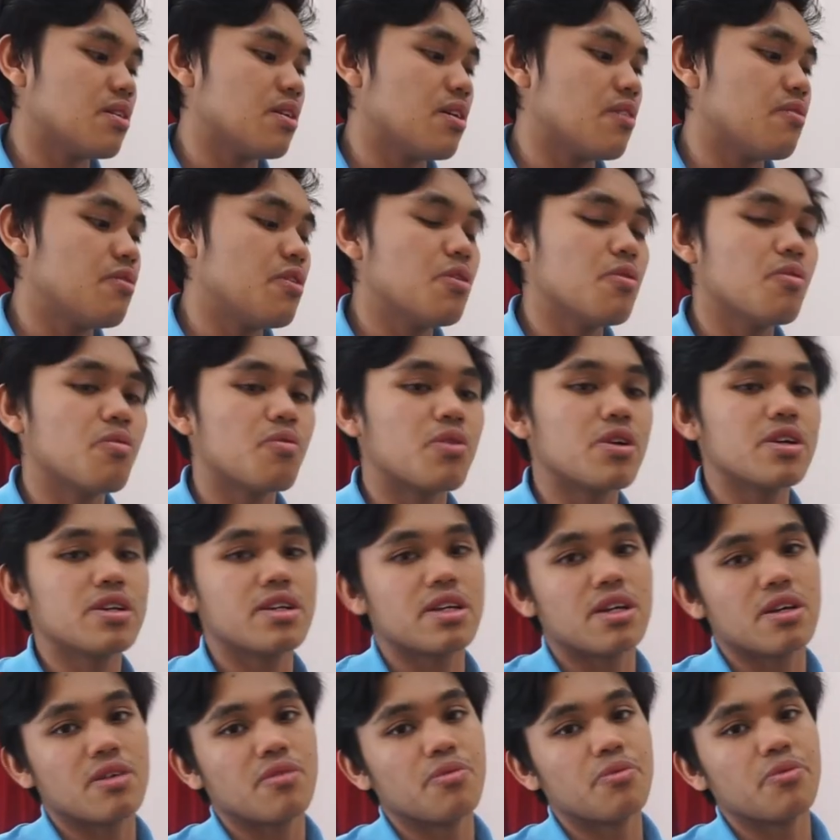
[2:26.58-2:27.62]
If you're
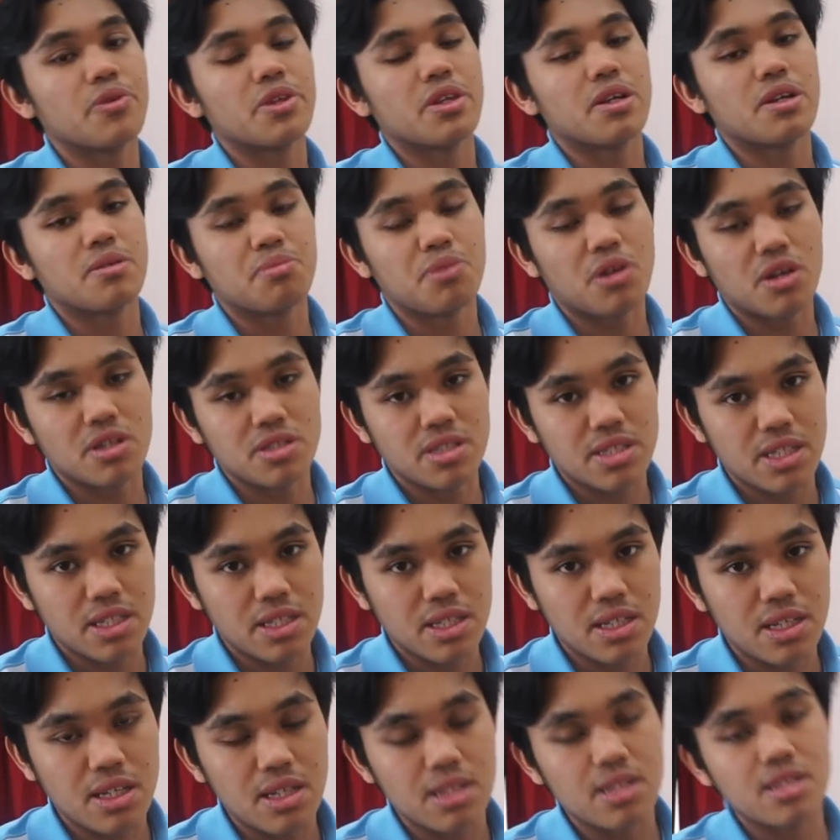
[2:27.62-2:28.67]
working with a
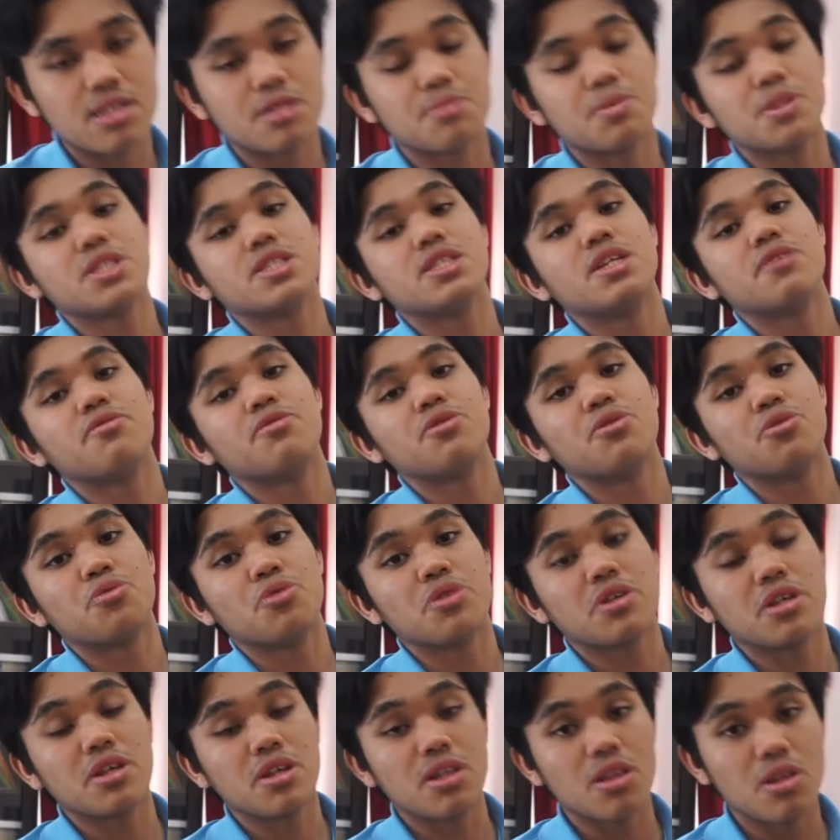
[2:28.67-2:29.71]
project, and especially if you're
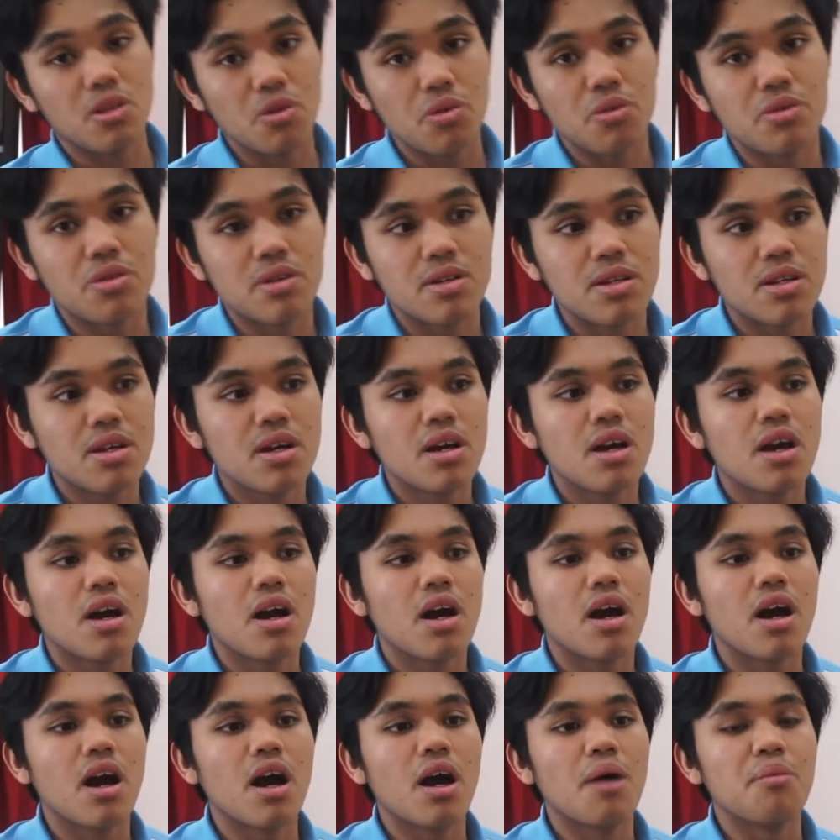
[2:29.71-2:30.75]
working alone,
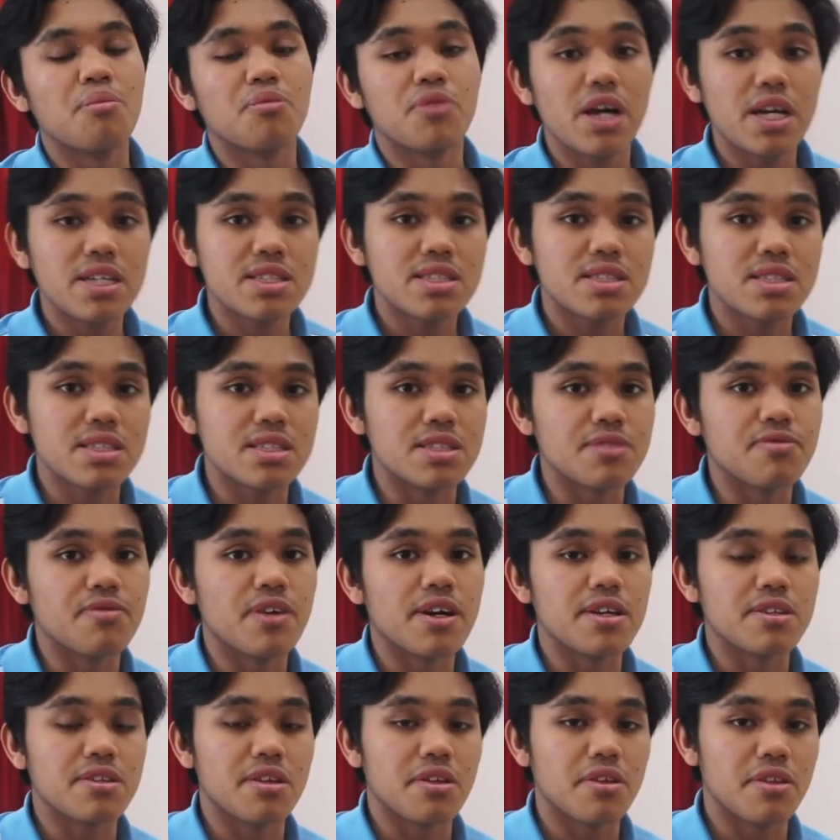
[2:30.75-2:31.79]
rest is a
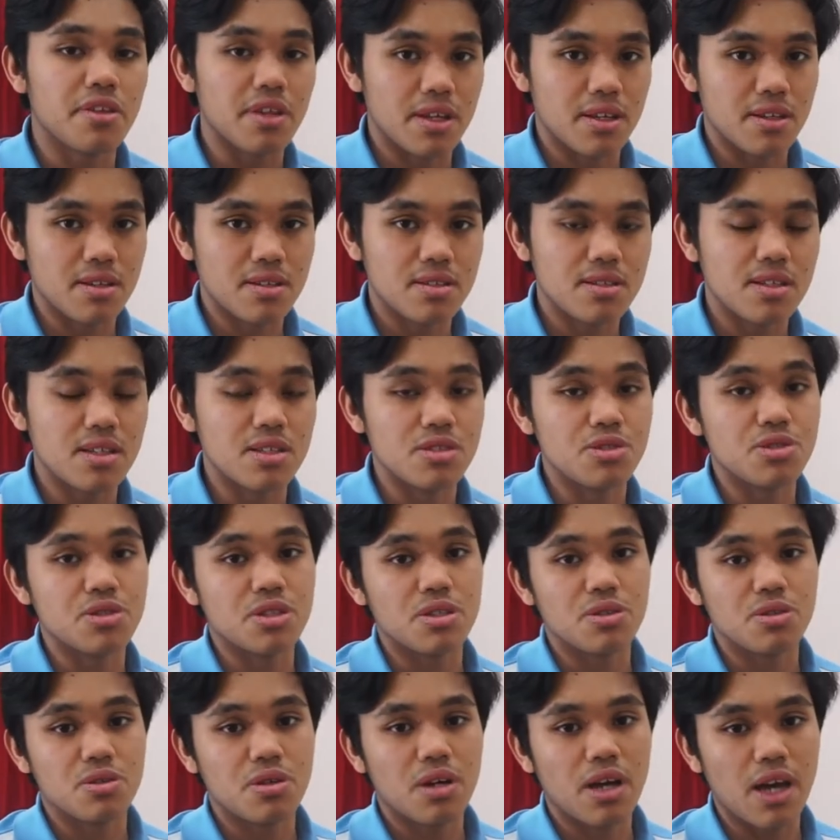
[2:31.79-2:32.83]
vital thing that you
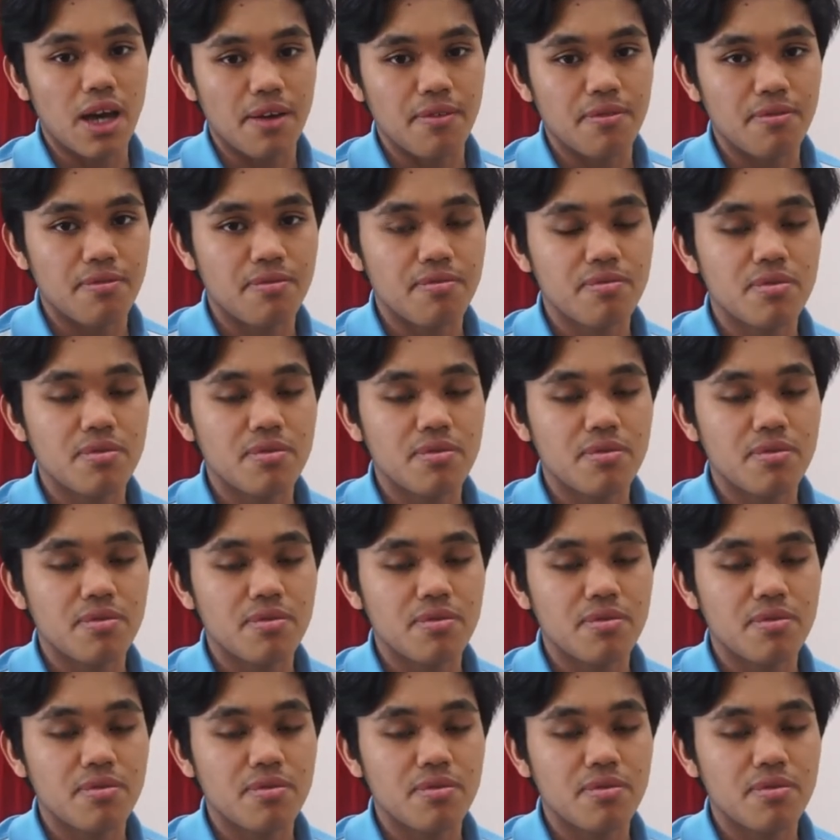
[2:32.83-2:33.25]
should have.